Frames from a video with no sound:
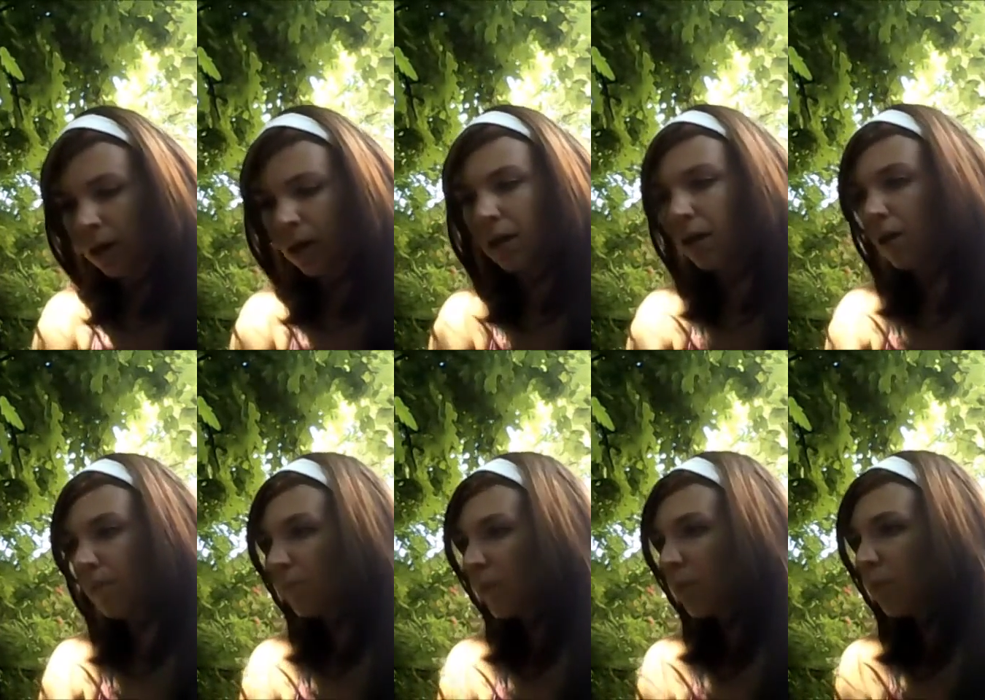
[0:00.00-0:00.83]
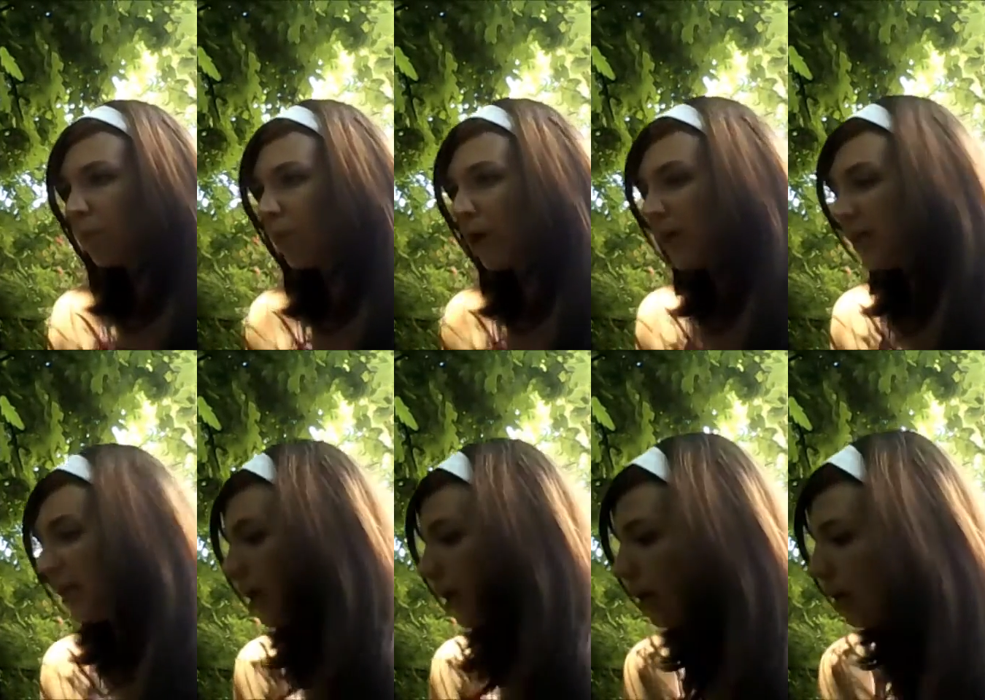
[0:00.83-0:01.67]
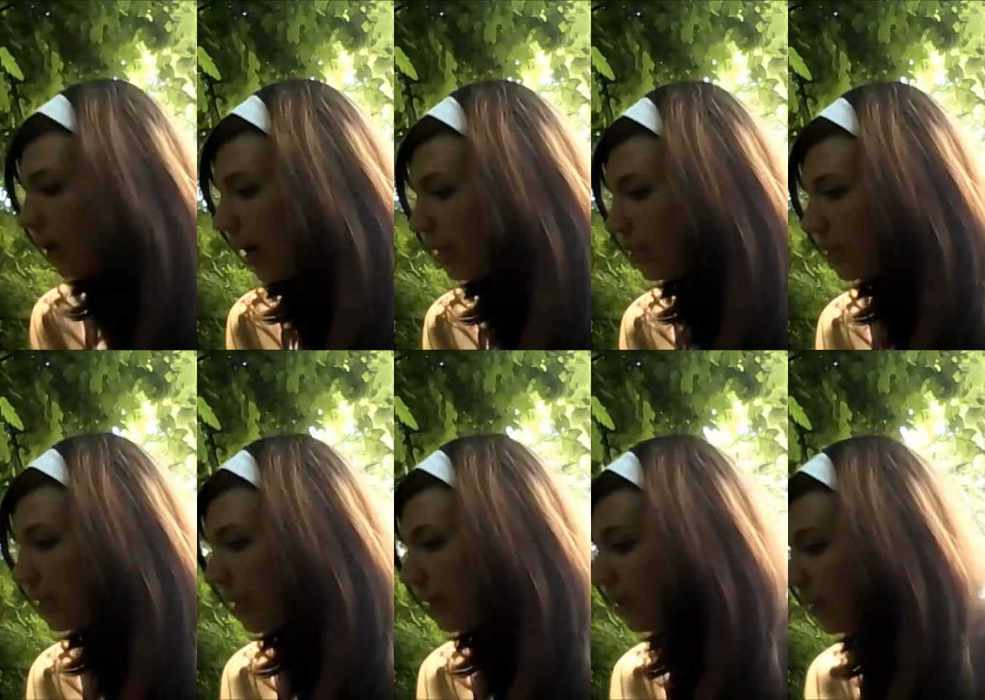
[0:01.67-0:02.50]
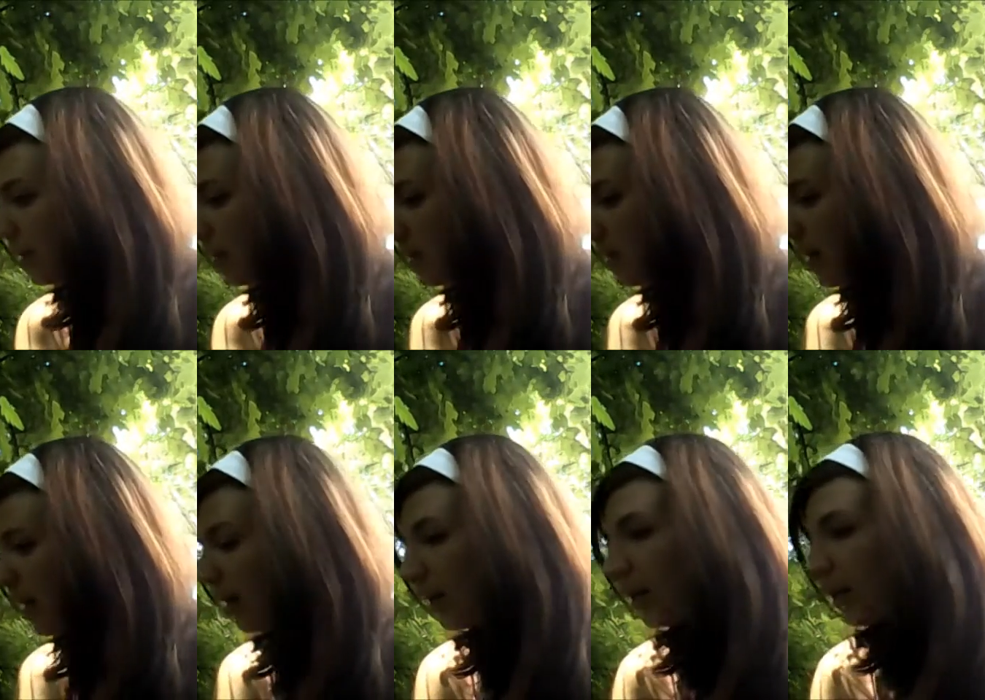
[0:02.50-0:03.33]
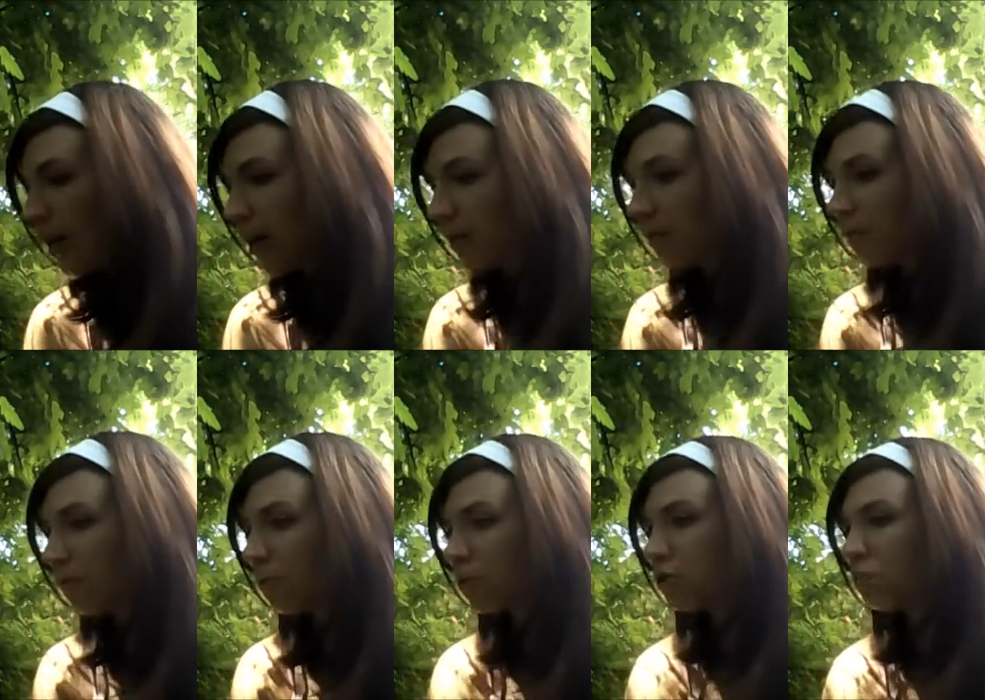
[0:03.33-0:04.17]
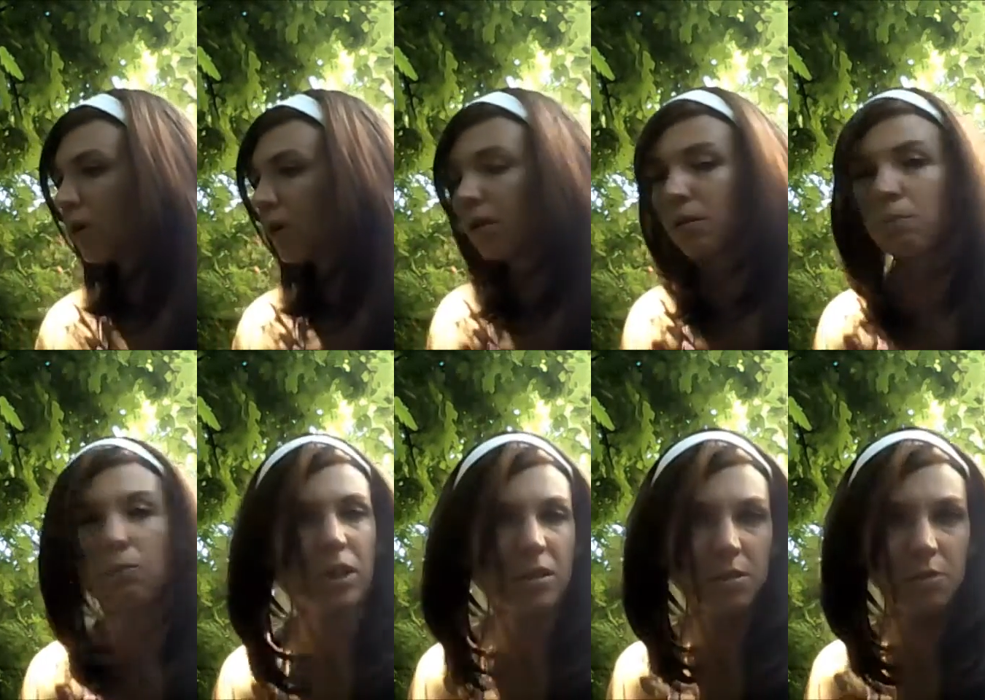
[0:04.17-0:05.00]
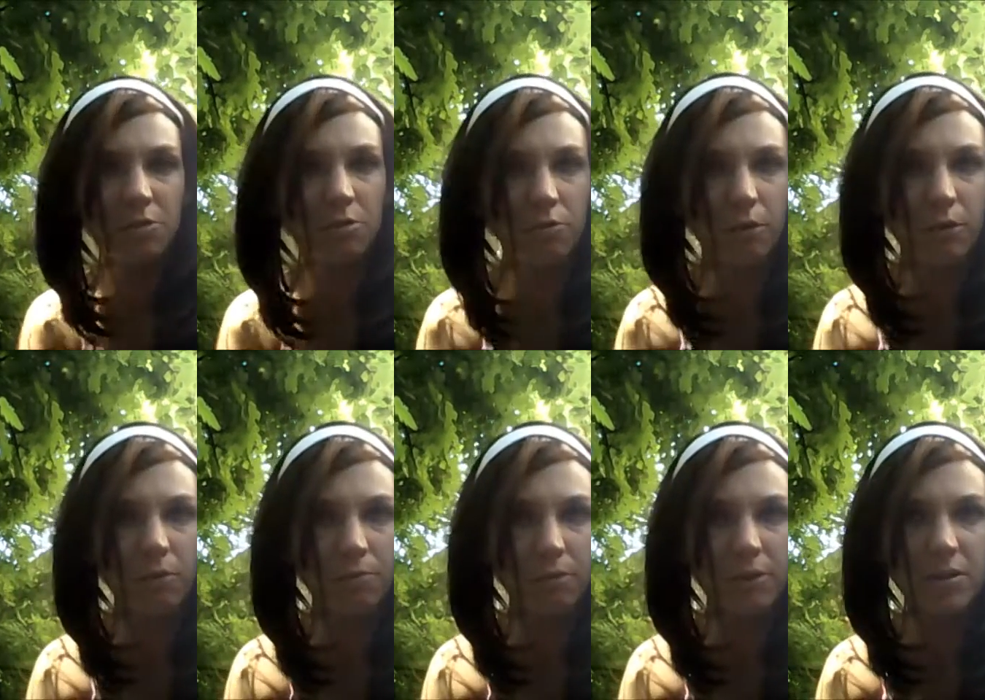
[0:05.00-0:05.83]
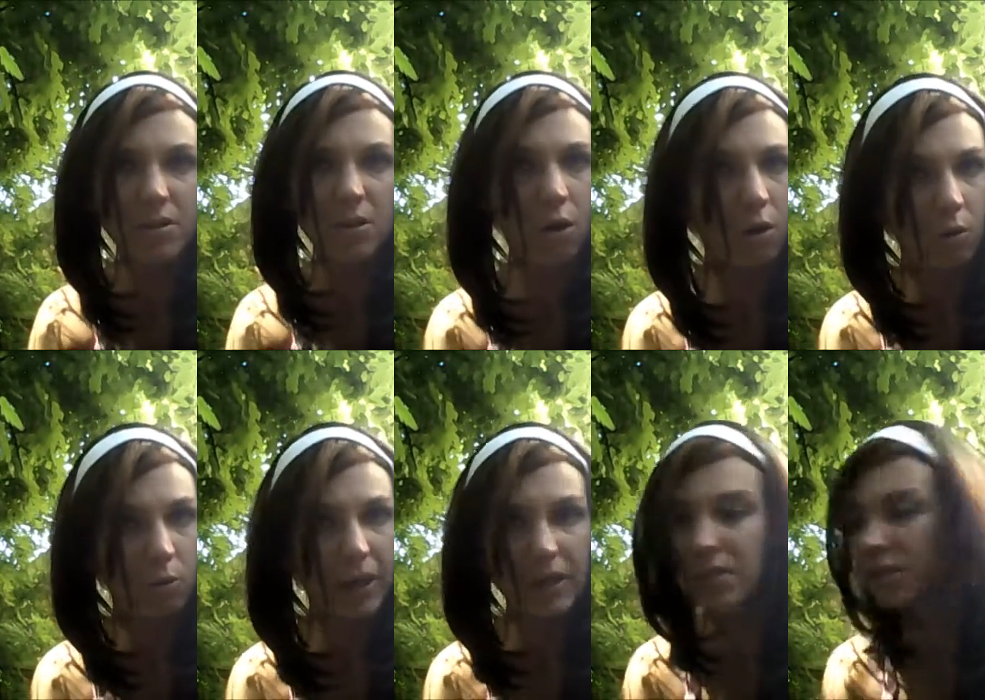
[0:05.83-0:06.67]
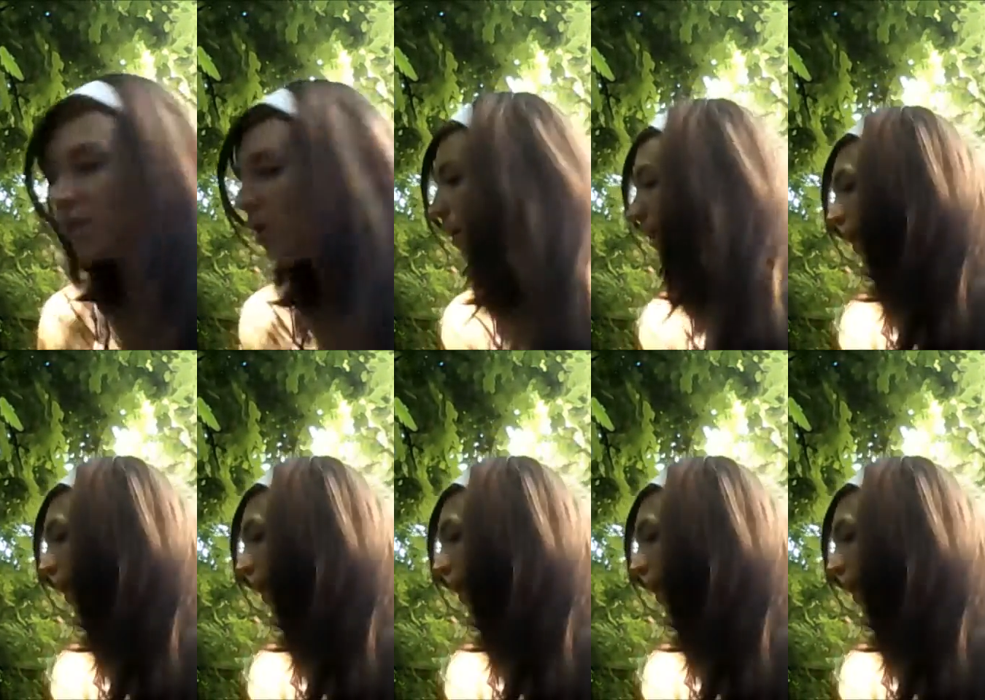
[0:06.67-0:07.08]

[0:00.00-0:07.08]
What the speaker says: But yeah, I just take these, and of course you want to moisten your soil first, always.